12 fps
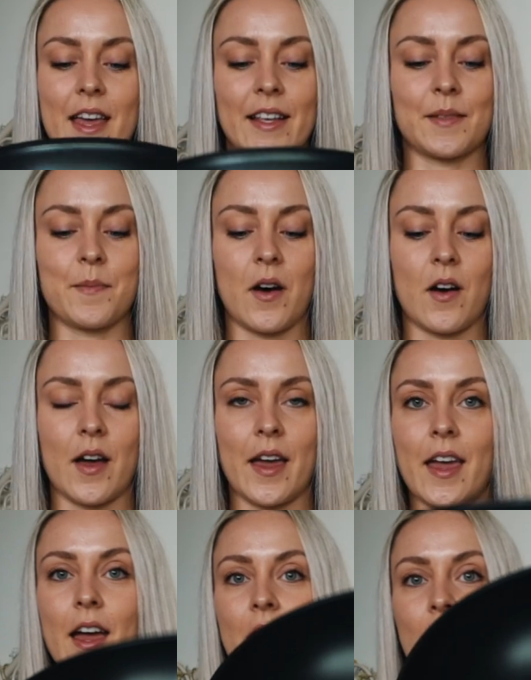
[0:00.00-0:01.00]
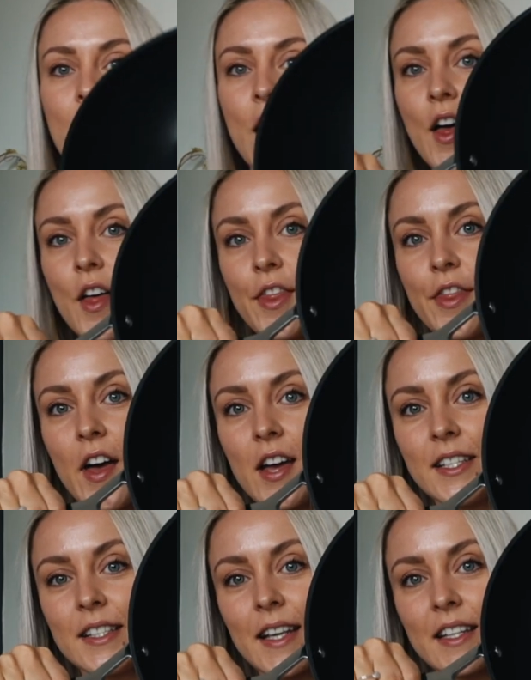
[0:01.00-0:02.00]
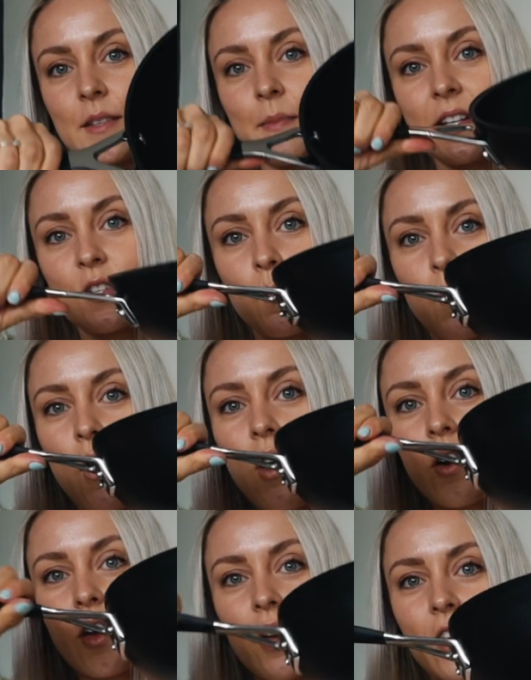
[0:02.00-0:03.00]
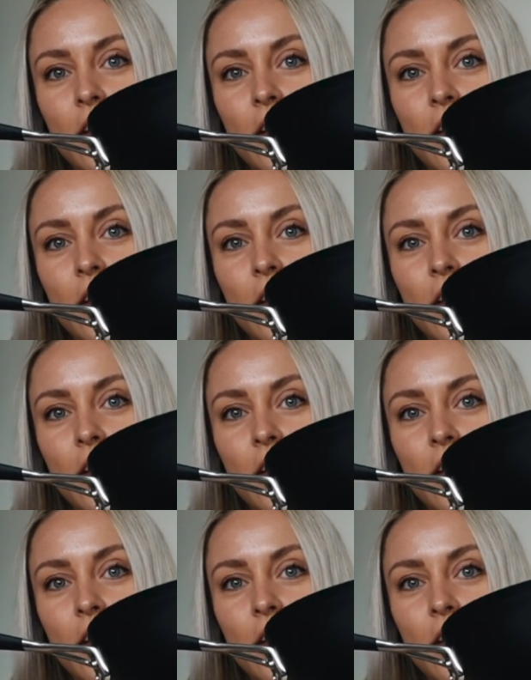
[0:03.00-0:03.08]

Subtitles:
is my 30 centimeter wok.